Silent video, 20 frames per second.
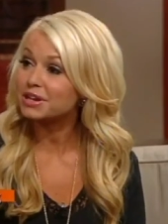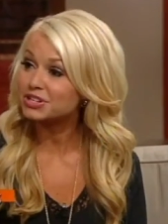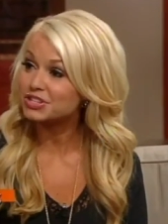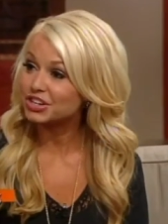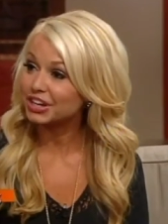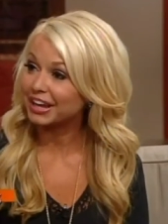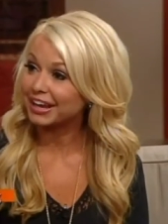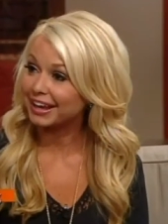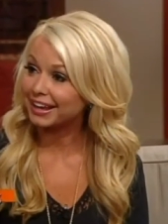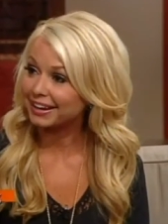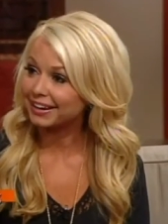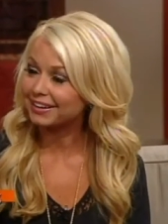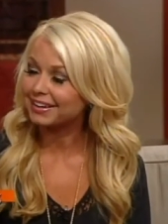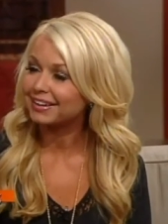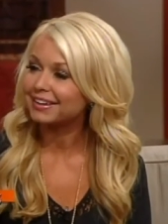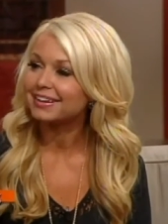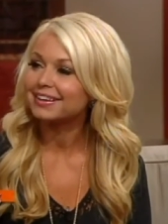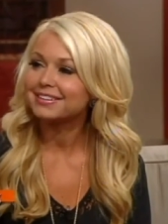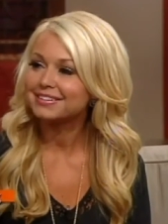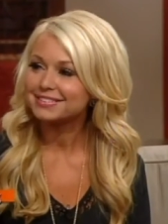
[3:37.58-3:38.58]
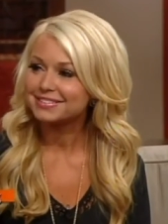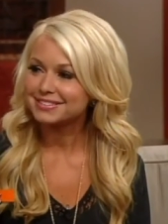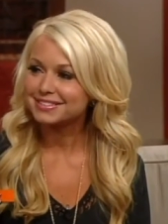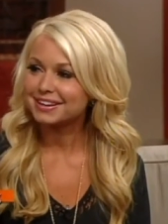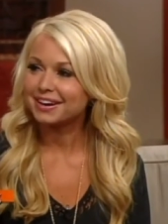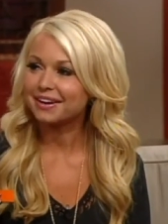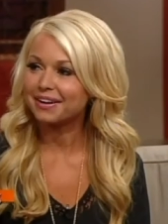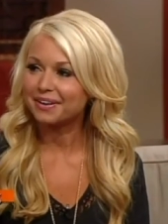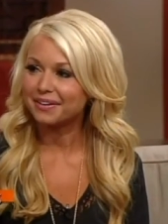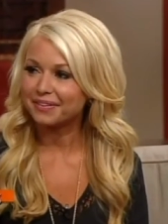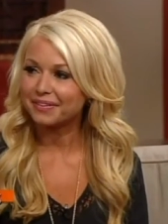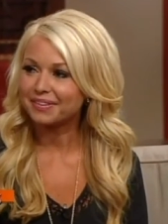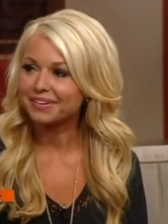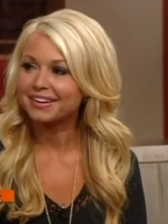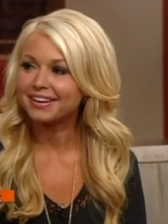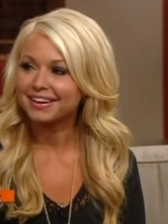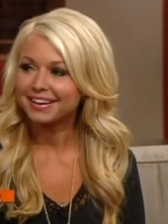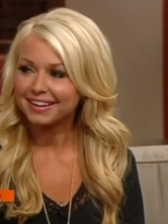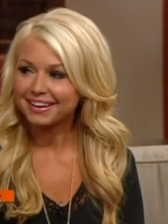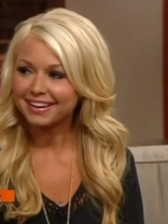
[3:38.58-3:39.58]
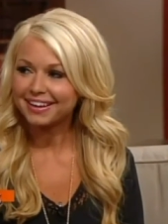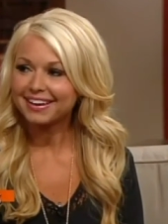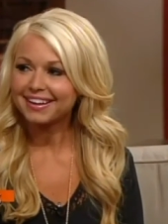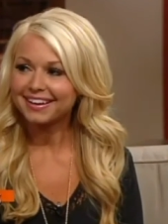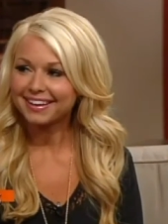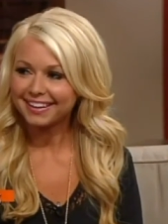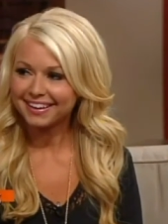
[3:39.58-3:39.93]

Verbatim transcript: Michigan. Okay. So, so I heard that